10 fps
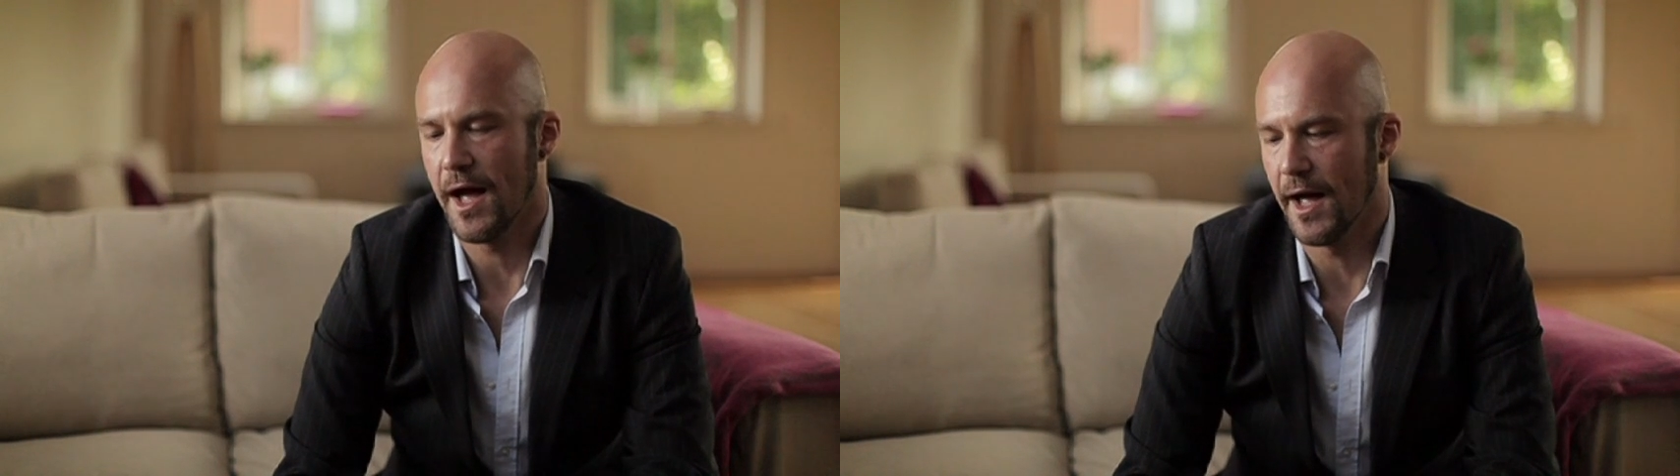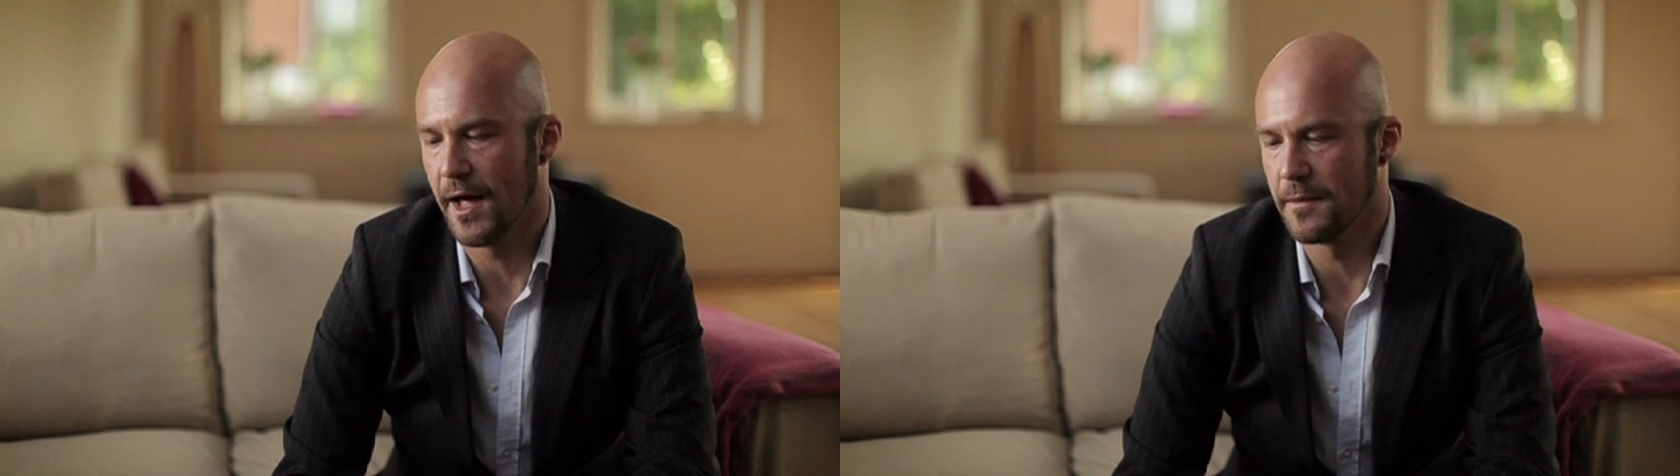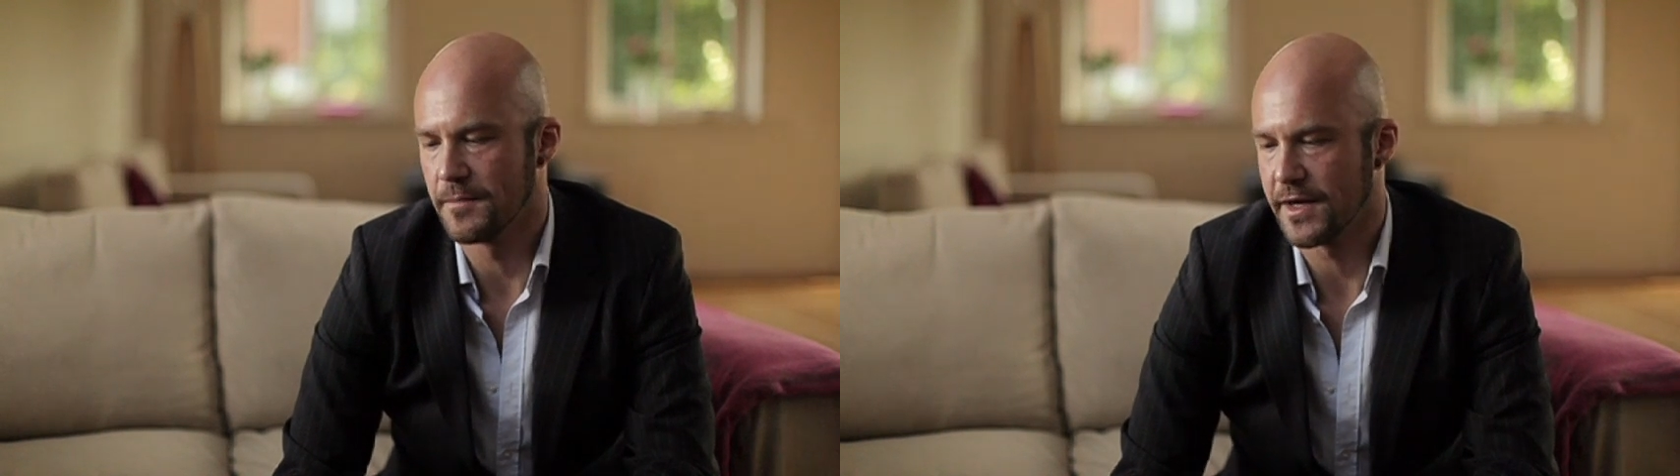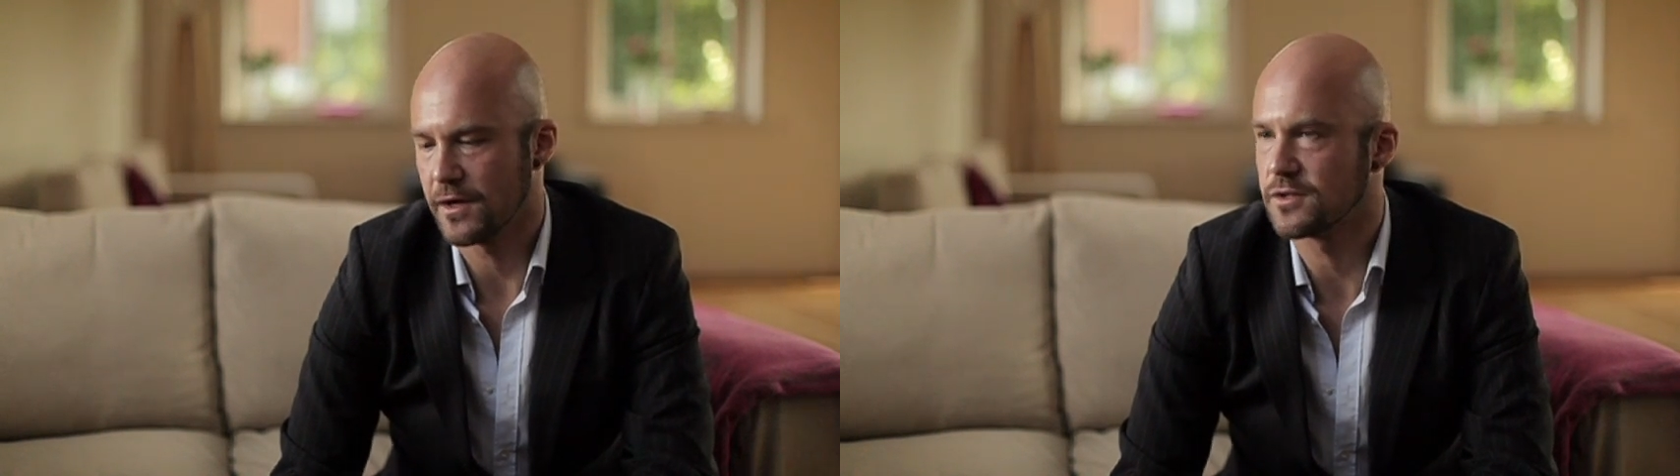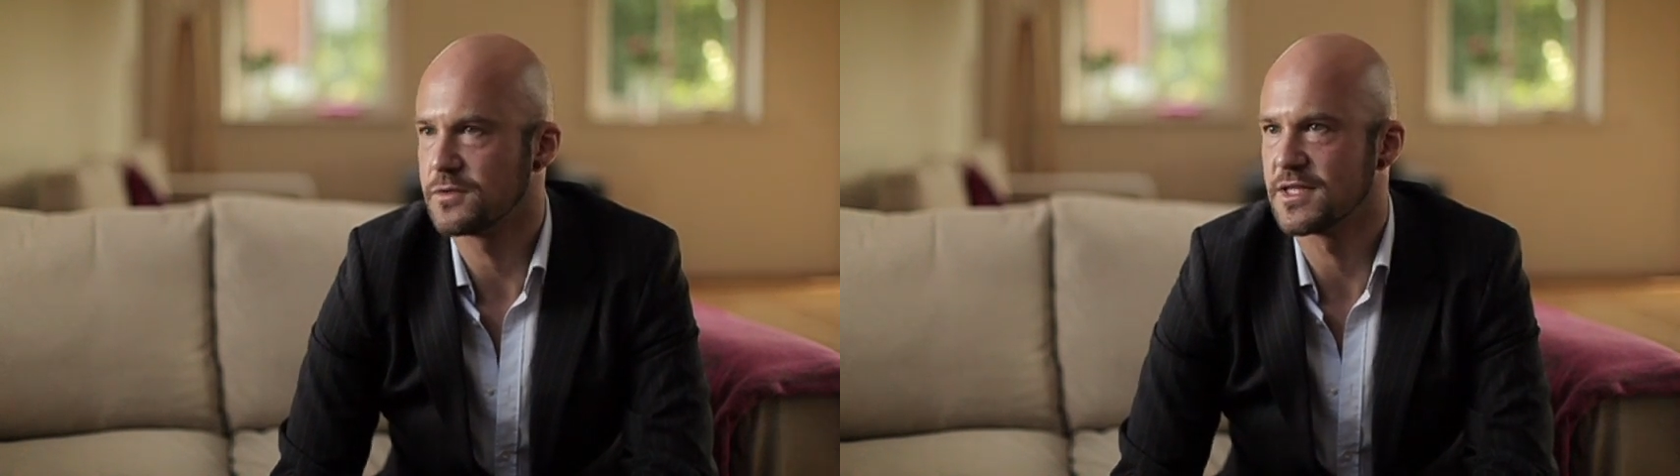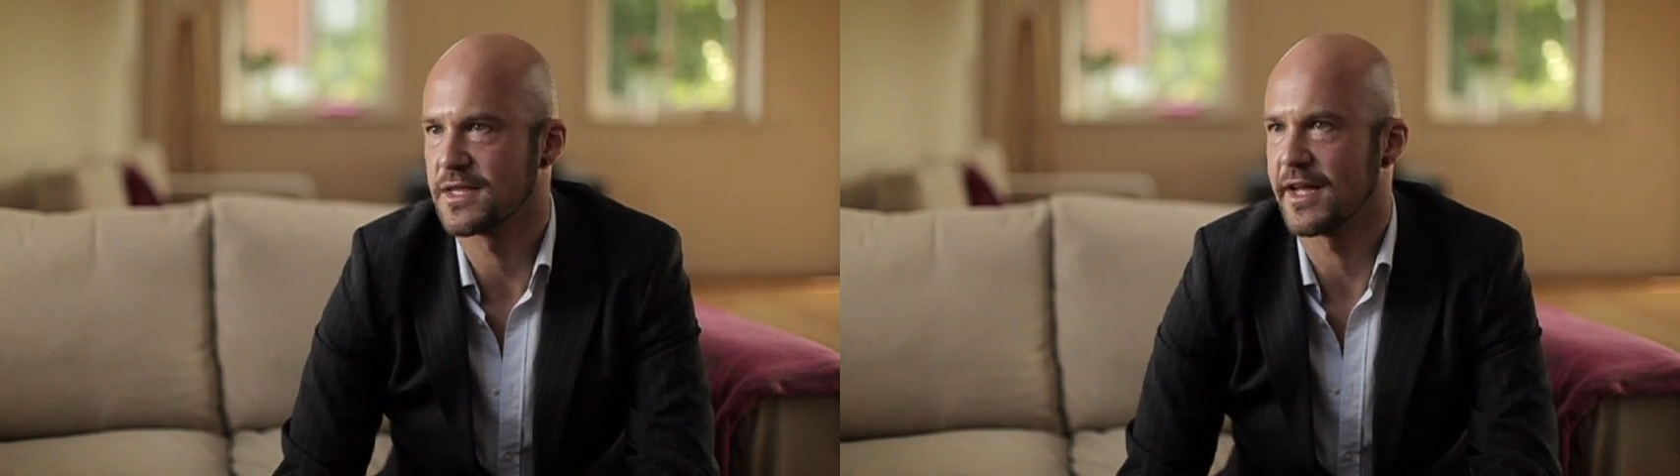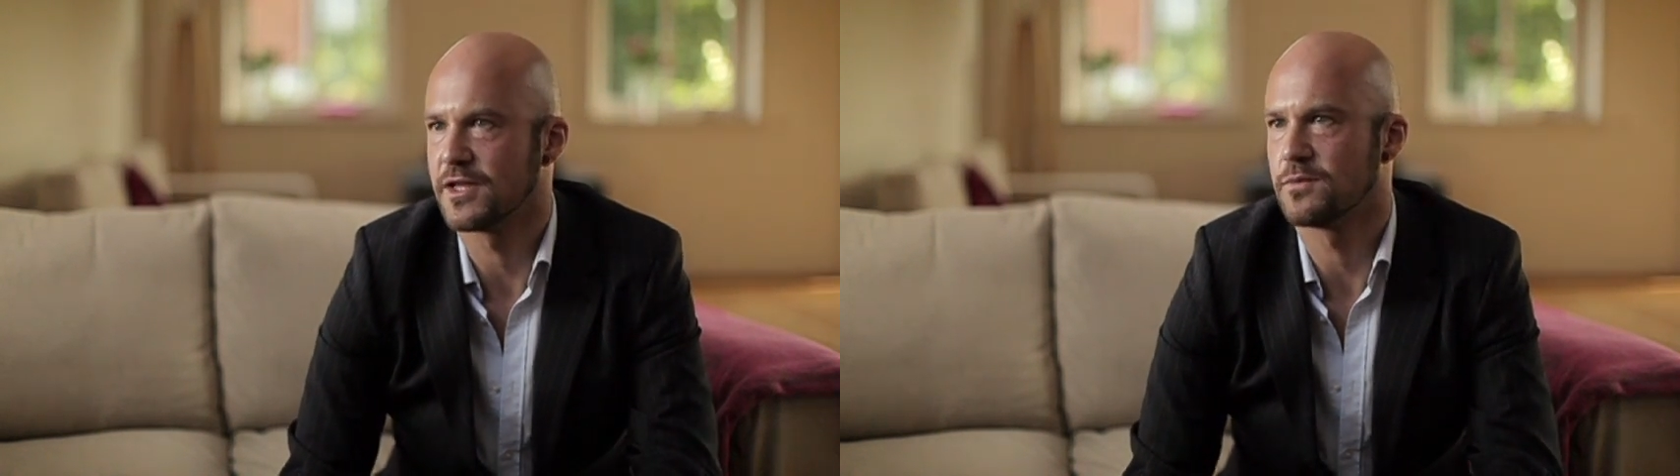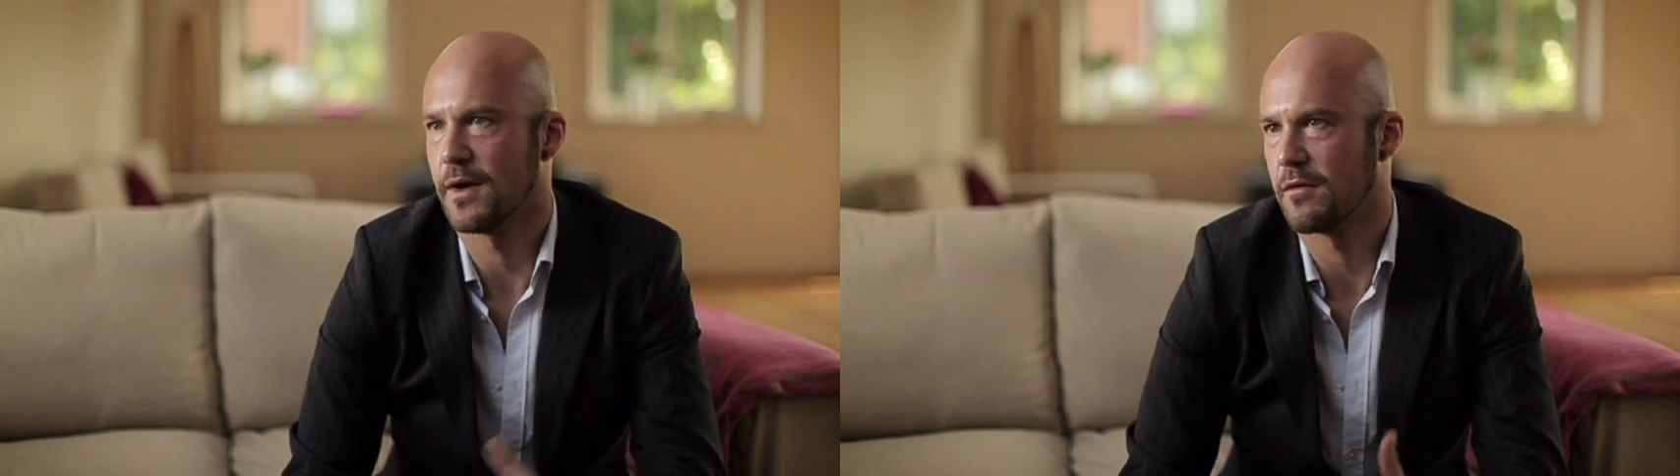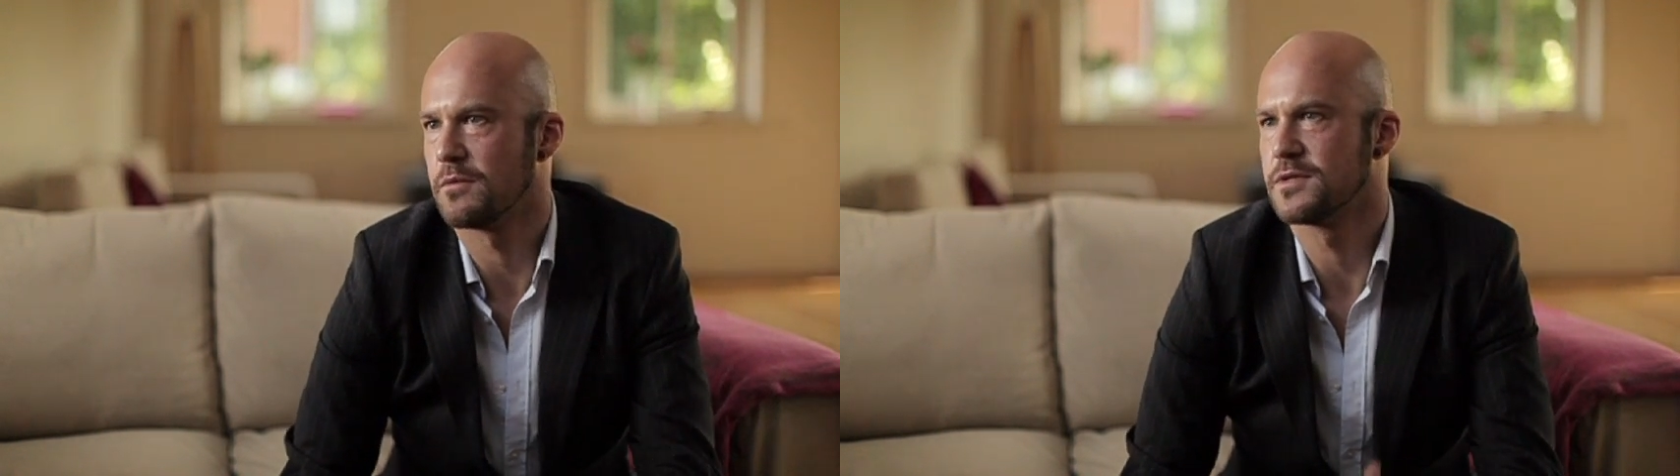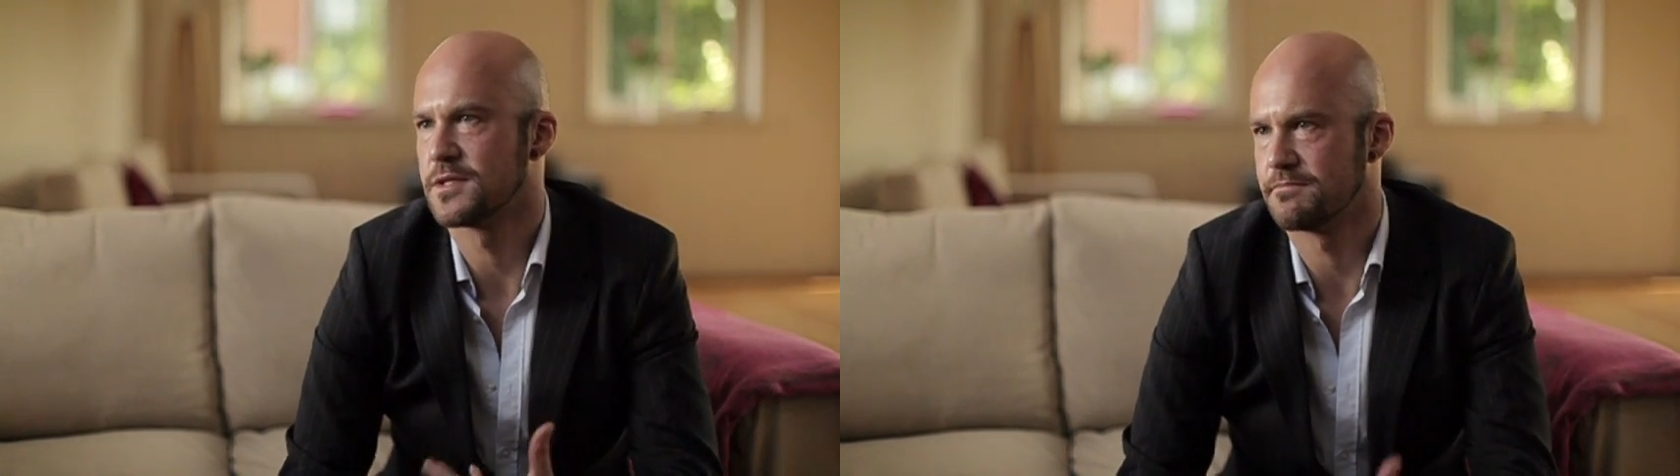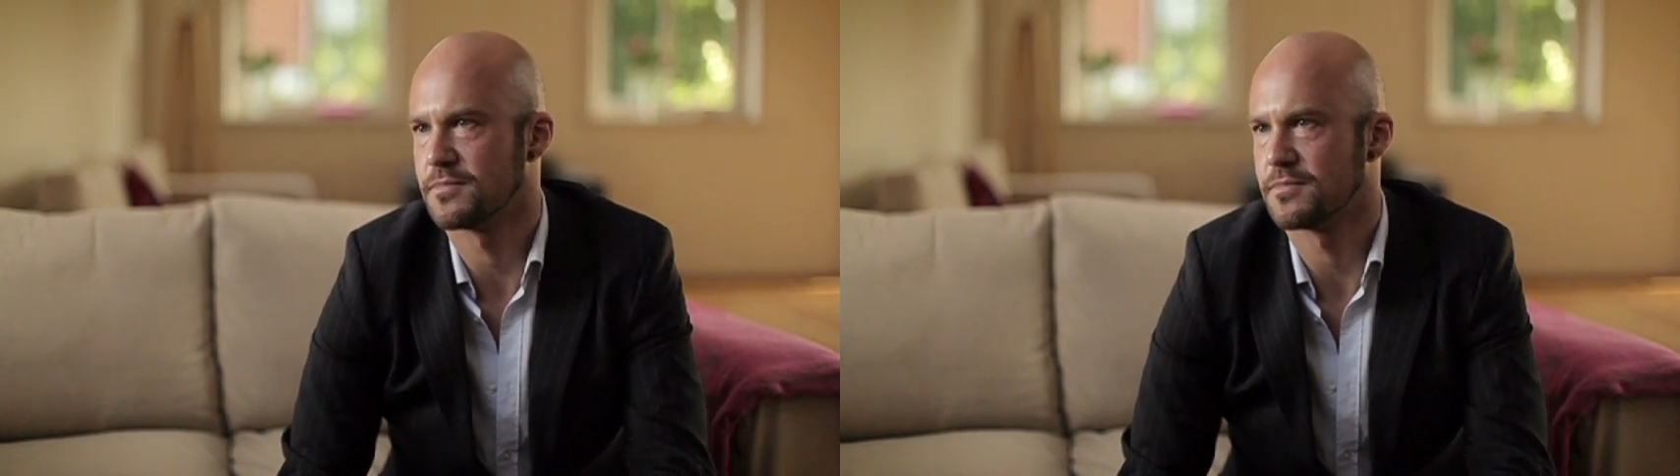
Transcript: And it got to a stage where I was